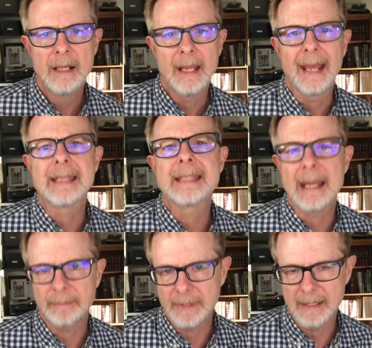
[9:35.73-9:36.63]

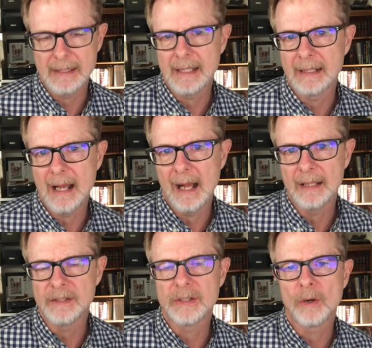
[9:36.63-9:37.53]
acceptance and
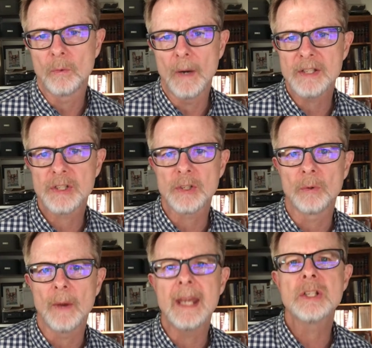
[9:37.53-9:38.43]
God's
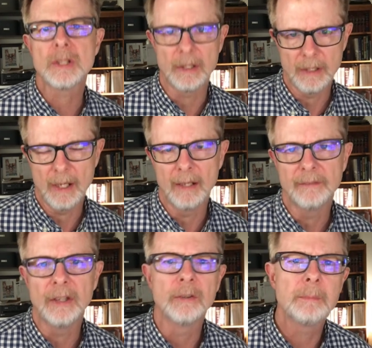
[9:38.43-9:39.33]
restoration
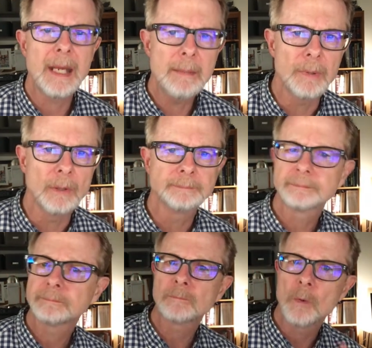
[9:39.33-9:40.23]
of his people.
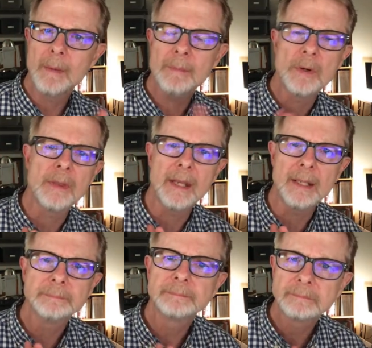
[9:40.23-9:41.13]
Remember
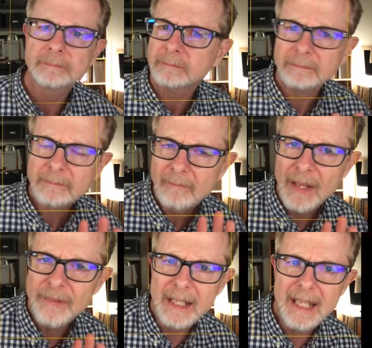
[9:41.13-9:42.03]
the
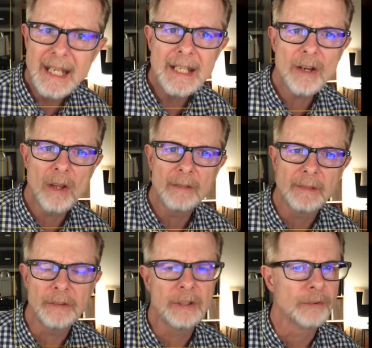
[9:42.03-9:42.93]
the key in all of
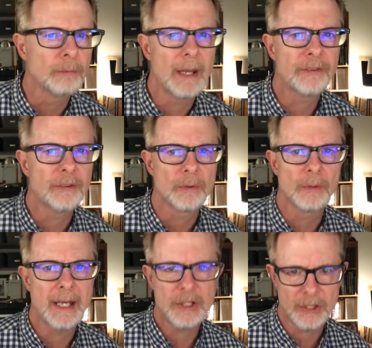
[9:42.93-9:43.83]
this is
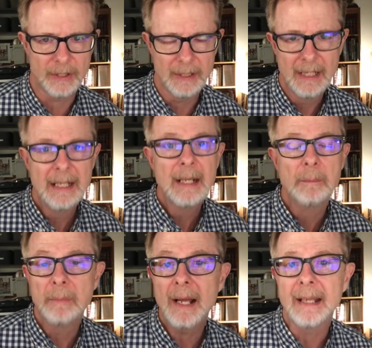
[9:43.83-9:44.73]
restoration,
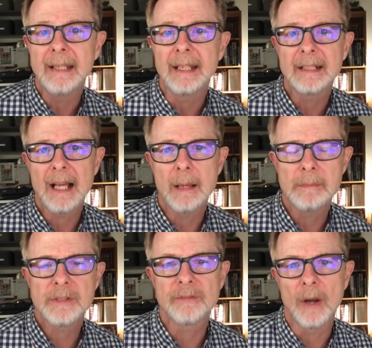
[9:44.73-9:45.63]
but it
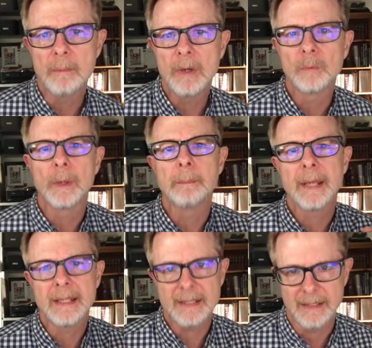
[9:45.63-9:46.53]
comes from
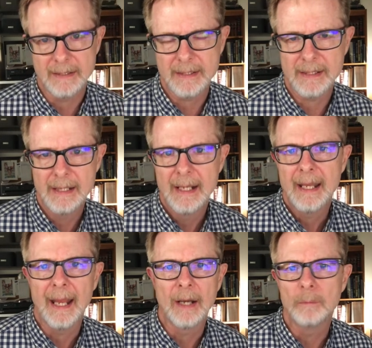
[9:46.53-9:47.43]
repentance.
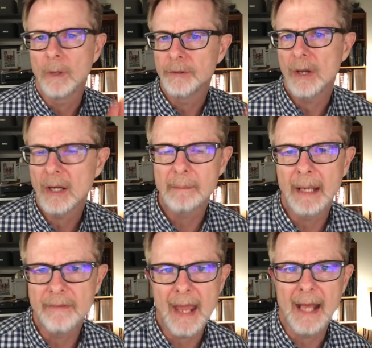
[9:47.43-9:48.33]
And we'll talk
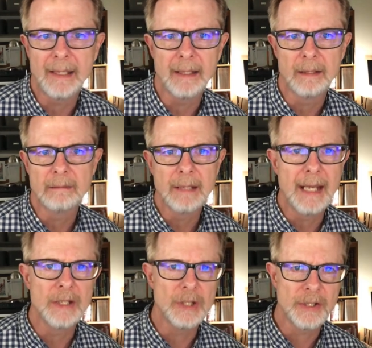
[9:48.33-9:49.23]
about that in
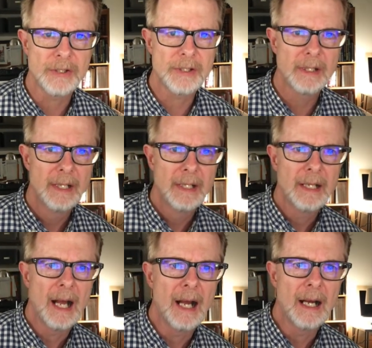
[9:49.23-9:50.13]
in just
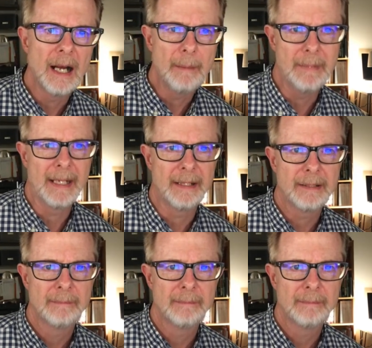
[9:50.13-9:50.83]
uh, a minute.